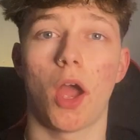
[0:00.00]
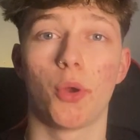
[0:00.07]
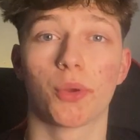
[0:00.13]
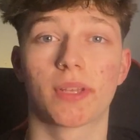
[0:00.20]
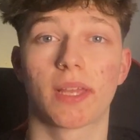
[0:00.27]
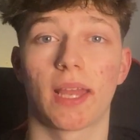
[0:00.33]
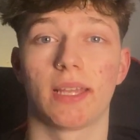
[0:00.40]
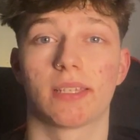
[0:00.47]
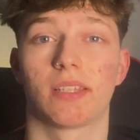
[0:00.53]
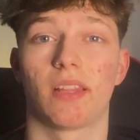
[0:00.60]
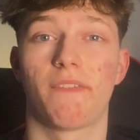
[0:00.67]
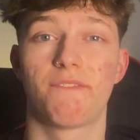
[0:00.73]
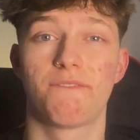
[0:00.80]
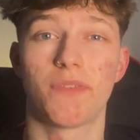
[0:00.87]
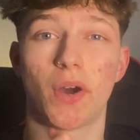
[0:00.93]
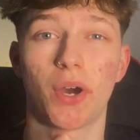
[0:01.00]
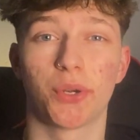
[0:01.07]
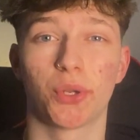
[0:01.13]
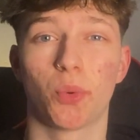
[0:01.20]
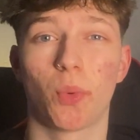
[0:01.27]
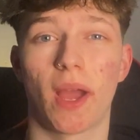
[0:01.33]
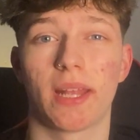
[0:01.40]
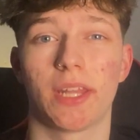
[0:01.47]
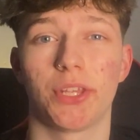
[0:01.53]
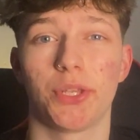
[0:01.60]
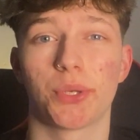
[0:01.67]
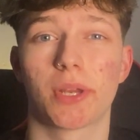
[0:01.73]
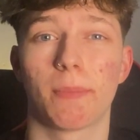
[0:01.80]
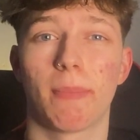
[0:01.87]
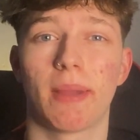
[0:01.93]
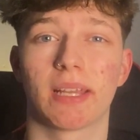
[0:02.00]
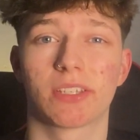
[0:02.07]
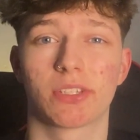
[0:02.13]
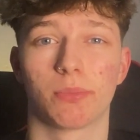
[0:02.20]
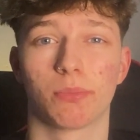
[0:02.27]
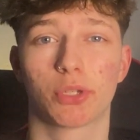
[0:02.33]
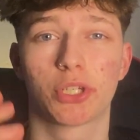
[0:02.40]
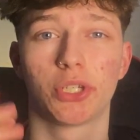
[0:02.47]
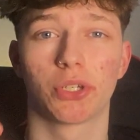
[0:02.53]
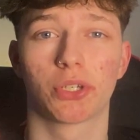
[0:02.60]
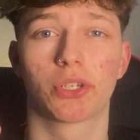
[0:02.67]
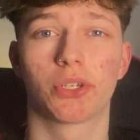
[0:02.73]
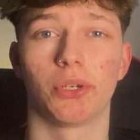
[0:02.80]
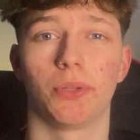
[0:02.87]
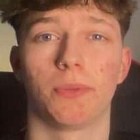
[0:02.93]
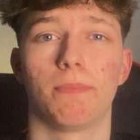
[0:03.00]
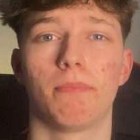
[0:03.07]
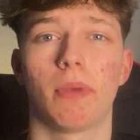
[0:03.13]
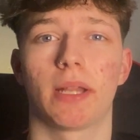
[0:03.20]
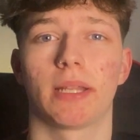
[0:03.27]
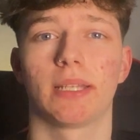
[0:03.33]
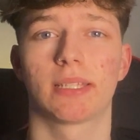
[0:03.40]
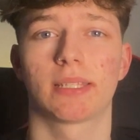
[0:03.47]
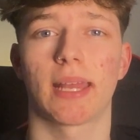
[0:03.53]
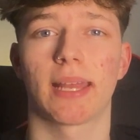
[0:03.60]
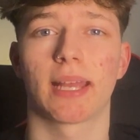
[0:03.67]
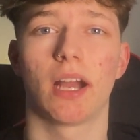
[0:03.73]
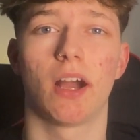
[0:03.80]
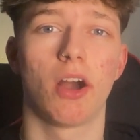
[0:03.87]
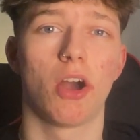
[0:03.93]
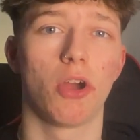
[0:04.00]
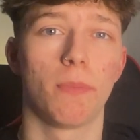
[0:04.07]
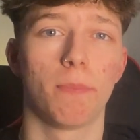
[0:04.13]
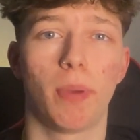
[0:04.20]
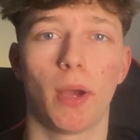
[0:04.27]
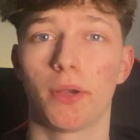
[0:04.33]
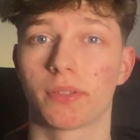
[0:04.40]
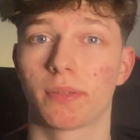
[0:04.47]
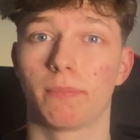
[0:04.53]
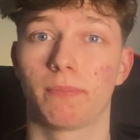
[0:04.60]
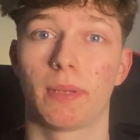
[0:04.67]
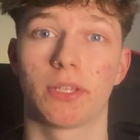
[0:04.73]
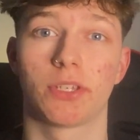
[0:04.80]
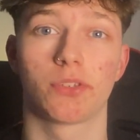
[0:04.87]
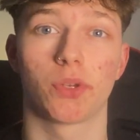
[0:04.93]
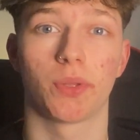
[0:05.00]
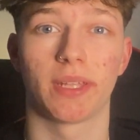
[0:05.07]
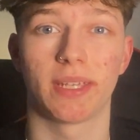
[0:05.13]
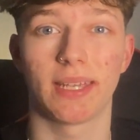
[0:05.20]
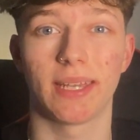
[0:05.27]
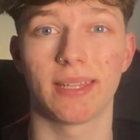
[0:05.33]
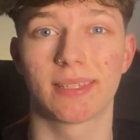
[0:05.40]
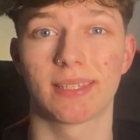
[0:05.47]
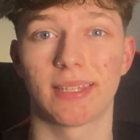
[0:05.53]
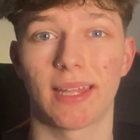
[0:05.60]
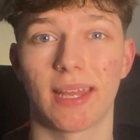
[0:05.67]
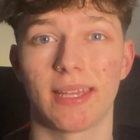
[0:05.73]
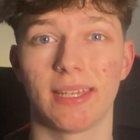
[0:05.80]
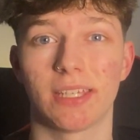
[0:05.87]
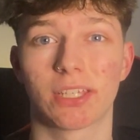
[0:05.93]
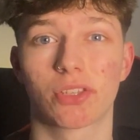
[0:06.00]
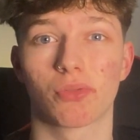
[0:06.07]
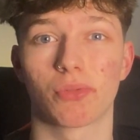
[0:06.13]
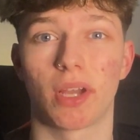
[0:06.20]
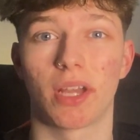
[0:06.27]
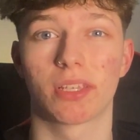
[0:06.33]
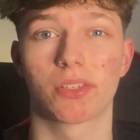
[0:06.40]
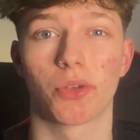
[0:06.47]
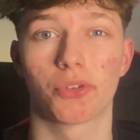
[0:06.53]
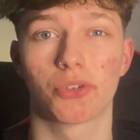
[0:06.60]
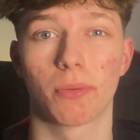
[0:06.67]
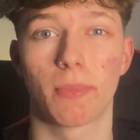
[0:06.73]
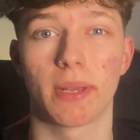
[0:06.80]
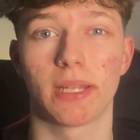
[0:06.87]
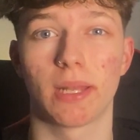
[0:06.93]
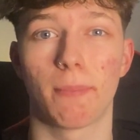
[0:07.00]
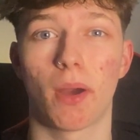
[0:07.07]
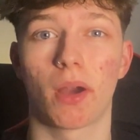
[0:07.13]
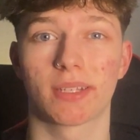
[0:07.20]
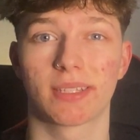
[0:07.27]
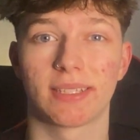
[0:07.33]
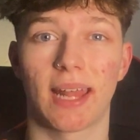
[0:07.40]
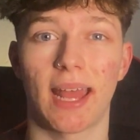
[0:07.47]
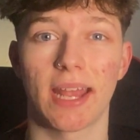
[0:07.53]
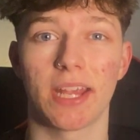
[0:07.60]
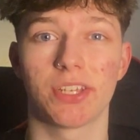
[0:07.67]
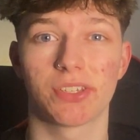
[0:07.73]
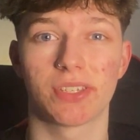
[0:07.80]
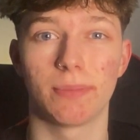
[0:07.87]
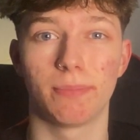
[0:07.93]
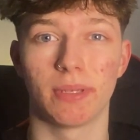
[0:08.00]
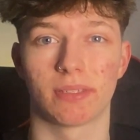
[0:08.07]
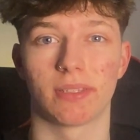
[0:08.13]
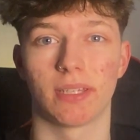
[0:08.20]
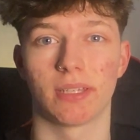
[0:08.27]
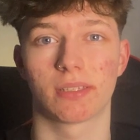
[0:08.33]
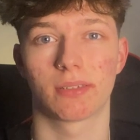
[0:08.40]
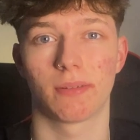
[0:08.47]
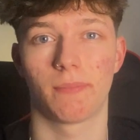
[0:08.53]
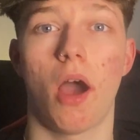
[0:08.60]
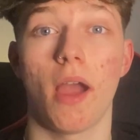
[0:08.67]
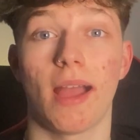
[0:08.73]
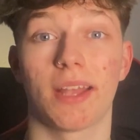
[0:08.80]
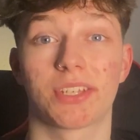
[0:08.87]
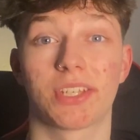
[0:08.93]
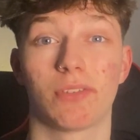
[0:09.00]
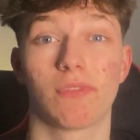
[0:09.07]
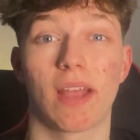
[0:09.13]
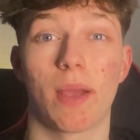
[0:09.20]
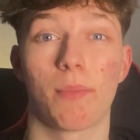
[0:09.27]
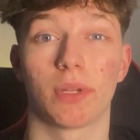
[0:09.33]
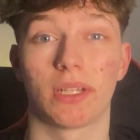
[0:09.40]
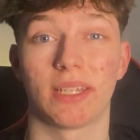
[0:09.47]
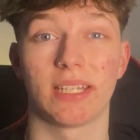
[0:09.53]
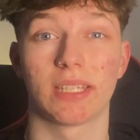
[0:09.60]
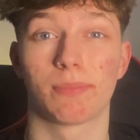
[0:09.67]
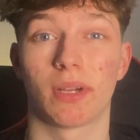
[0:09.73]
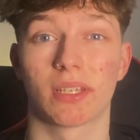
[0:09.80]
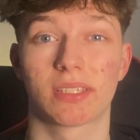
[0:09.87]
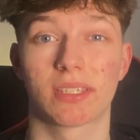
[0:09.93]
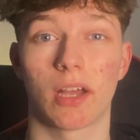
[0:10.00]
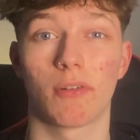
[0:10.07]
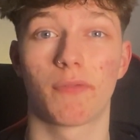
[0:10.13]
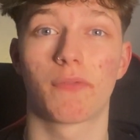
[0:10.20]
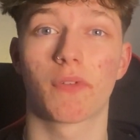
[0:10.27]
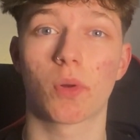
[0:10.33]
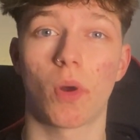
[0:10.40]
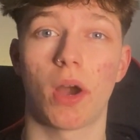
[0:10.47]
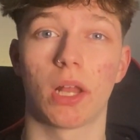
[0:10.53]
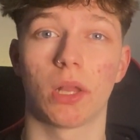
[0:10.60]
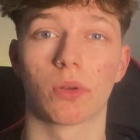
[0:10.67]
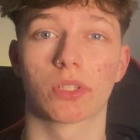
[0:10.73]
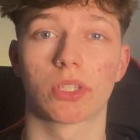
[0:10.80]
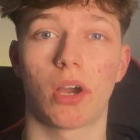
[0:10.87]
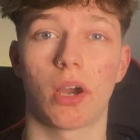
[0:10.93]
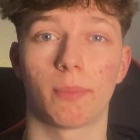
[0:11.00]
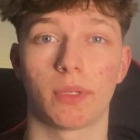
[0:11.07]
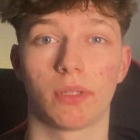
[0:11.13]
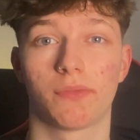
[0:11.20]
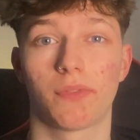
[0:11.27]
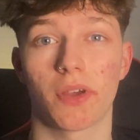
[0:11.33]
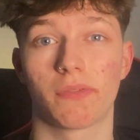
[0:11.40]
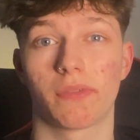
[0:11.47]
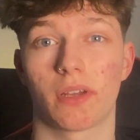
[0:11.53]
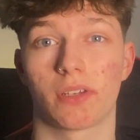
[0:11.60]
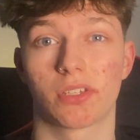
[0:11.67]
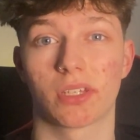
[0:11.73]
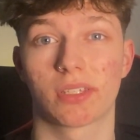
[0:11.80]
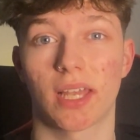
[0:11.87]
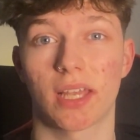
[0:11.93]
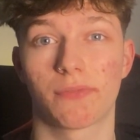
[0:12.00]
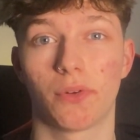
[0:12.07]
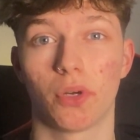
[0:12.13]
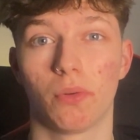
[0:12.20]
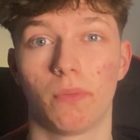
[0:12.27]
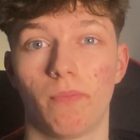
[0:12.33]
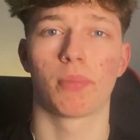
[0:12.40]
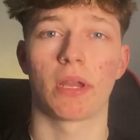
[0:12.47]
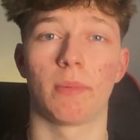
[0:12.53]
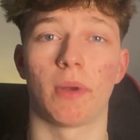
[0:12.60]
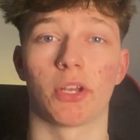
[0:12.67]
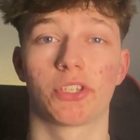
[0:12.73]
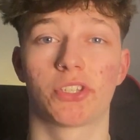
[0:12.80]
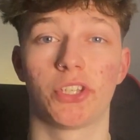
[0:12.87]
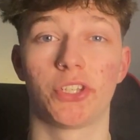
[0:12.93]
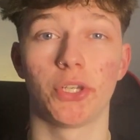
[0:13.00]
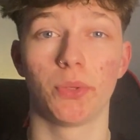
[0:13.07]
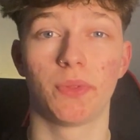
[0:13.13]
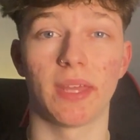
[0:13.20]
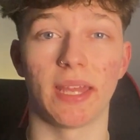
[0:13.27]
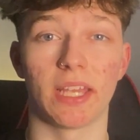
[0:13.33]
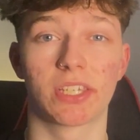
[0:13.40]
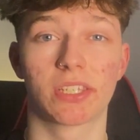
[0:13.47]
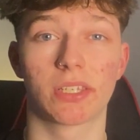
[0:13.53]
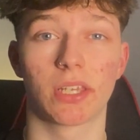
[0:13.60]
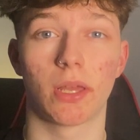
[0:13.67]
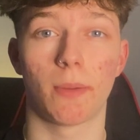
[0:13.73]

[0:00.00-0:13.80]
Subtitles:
Okay, so the final way that you can make some good money staying at home, posting pictures on the internet, is through a social media marketing agency business. I actually ran one of these myself for quite a long time and it was very successful. Pretty much to do this,